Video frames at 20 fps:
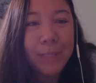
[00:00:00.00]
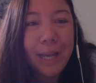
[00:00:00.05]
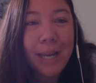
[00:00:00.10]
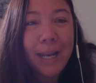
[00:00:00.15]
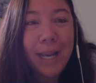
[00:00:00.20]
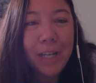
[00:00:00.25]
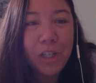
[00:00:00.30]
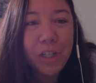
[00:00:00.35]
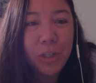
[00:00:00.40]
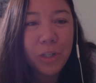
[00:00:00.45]

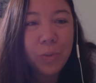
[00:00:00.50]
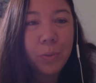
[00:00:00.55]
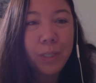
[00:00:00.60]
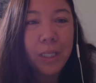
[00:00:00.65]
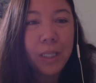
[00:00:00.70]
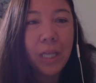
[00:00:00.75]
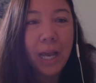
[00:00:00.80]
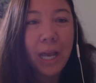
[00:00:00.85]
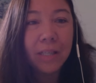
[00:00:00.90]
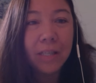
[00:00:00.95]
I just
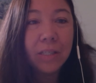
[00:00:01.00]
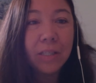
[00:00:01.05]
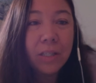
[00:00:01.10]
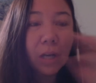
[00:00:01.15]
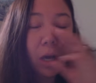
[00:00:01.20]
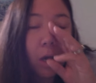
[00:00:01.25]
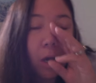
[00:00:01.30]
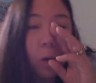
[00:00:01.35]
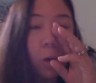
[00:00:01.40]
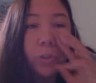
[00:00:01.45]
realized,
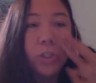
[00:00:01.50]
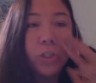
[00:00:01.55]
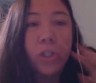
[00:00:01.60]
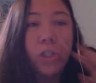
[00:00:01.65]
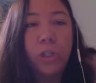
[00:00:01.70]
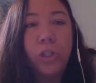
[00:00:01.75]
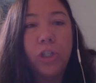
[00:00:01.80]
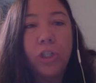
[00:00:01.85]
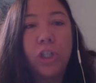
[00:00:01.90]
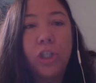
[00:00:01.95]

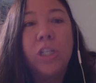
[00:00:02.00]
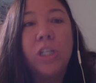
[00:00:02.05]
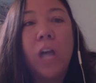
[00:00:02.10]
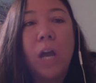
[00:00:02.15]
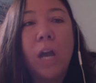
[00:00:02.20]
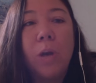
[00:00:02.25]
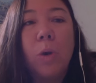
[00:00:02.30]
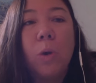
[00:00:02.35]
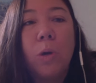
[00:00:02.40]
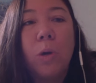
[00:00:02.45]

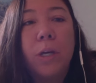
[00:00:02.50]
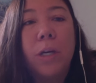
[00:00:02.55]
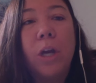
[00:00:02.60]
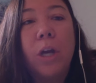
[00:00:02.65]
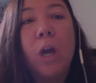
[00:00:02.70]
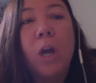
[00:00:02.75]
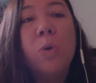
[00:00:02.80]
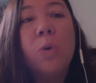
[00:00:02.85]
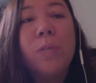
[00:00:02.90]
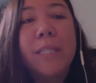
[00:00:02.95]
osearch.org,
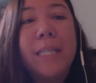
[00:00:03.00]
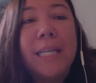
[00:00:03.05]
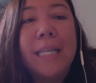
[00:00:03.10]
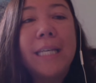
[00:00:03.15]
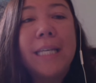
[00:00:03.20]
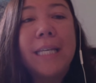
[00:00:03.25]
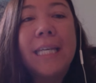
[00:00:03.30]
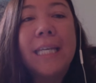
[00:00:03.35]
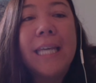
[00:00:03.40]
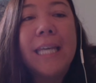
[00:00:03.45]

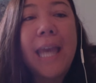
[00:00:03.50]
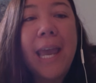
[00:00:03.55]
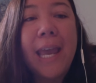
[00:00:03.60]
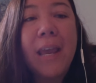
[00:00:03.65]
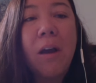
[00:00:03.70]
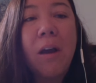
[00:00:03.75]
OCEARCH.org.